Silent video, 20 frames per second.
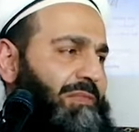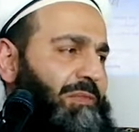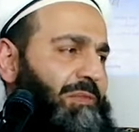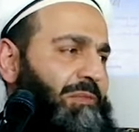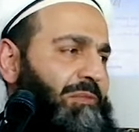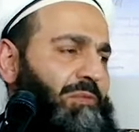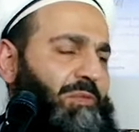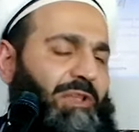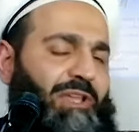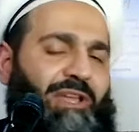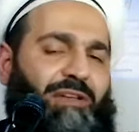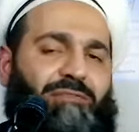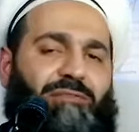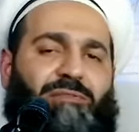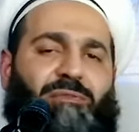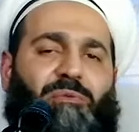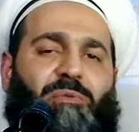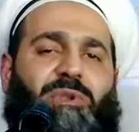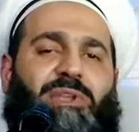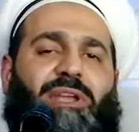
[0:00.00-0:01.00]
We
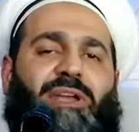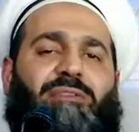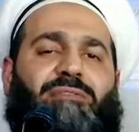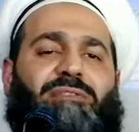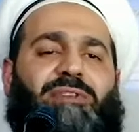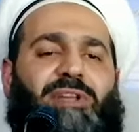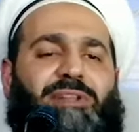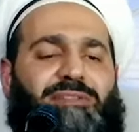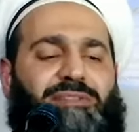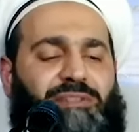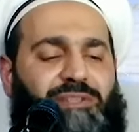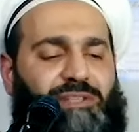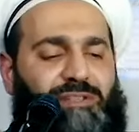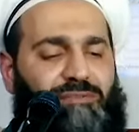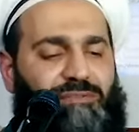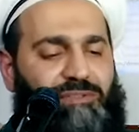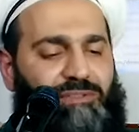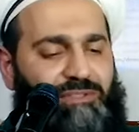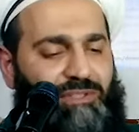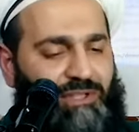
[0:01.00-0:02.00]
have not
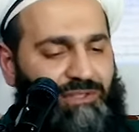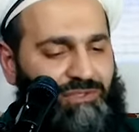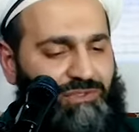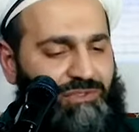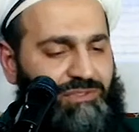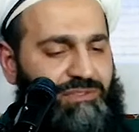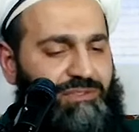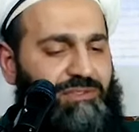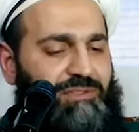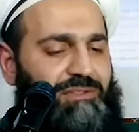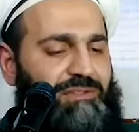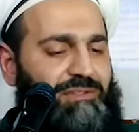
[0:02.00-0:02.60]
even touched,